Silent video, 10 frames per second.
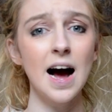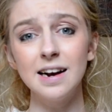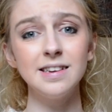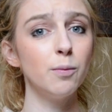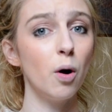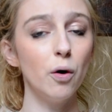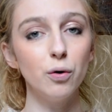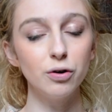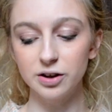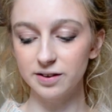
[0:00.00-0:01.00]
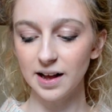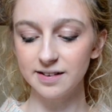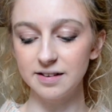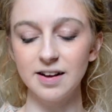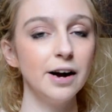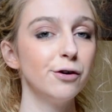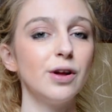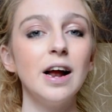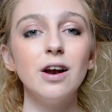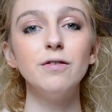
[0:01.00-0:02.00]
and in what order because like I say Tangled
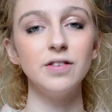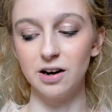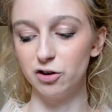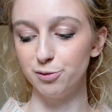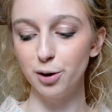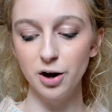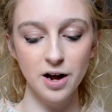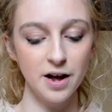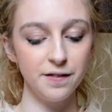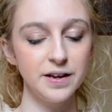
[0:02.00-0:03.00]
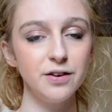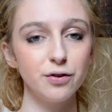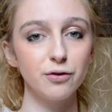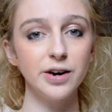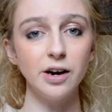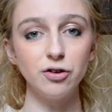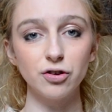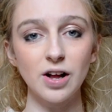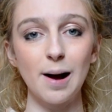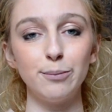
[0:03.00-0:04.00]
I love Tangled but these three are
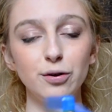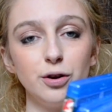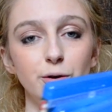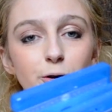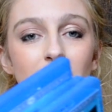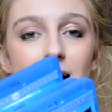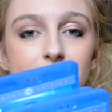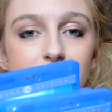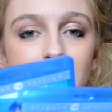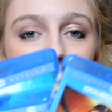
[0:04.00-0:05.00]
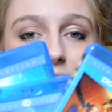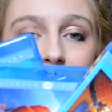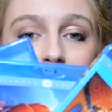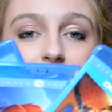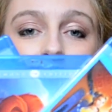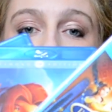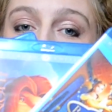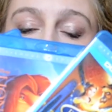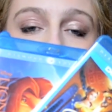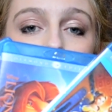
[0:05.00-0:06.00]
just absolute classics and
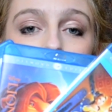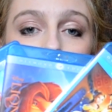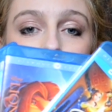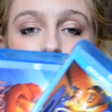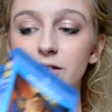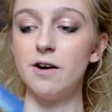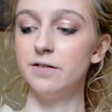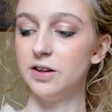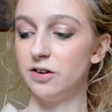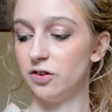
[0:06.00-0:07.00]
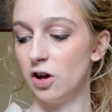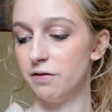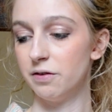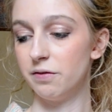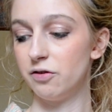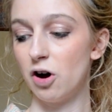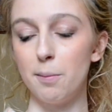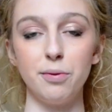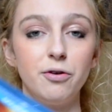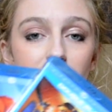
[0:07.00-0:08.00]
definitely definitely deserving of the
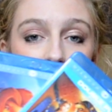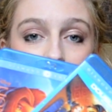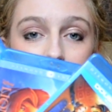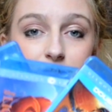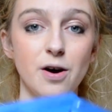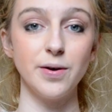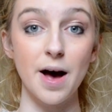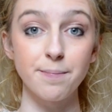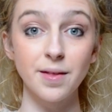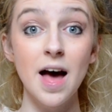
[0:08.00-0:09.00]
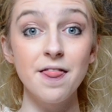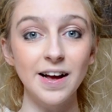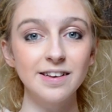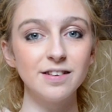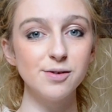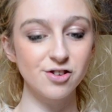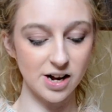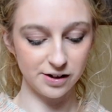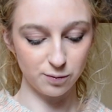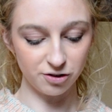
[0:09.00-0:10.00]
top three there so yeah thanks so much
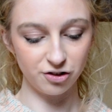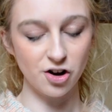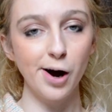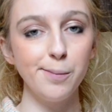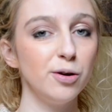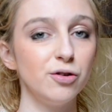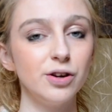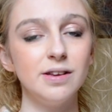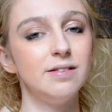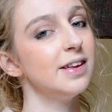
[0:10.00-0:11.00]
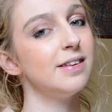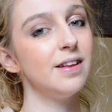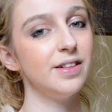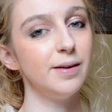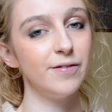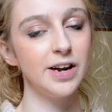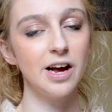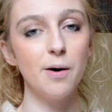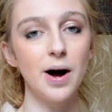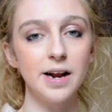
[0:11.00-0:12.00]
guys for watching hope you enjoyed this Disney themed
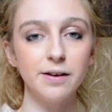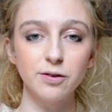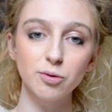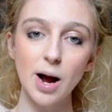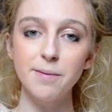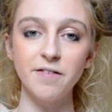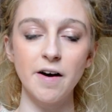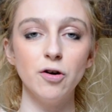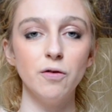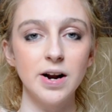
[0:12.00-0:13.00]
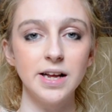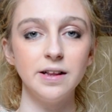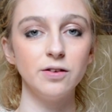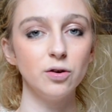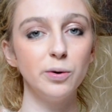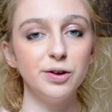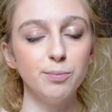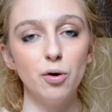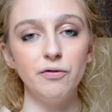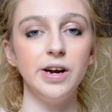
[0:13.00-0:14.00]
video and subscribe if you haven't already there's always
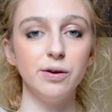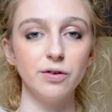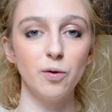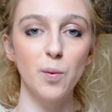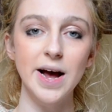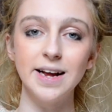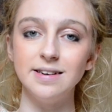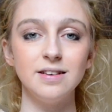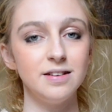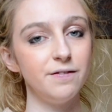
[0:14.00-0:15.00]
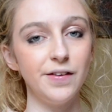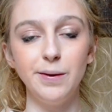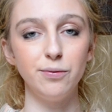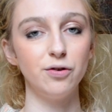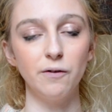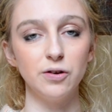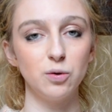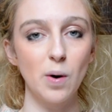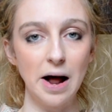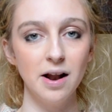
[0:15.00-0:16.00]
more videos on the way and Disney themed stuff as
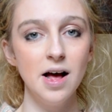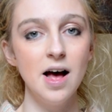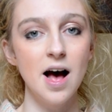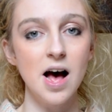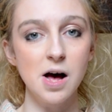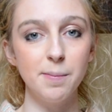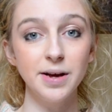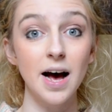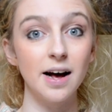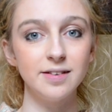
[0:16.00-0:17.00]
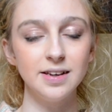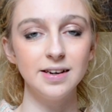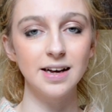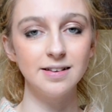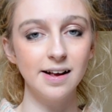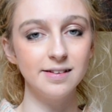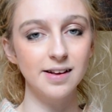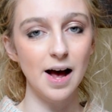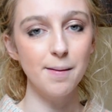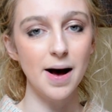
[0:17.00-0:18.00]
well uh, but yeah I'll see you guys next
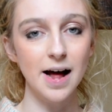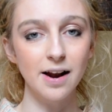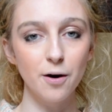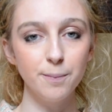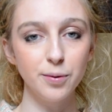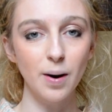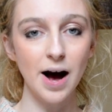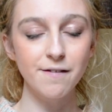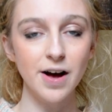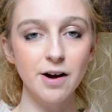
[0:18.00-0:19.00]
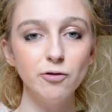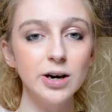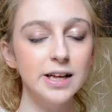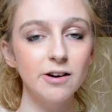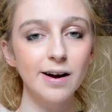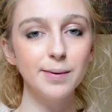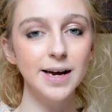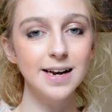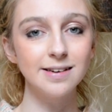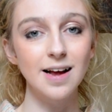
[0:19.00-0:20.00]
time and hope you have a really great
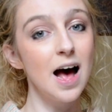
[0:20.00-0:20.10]
weekend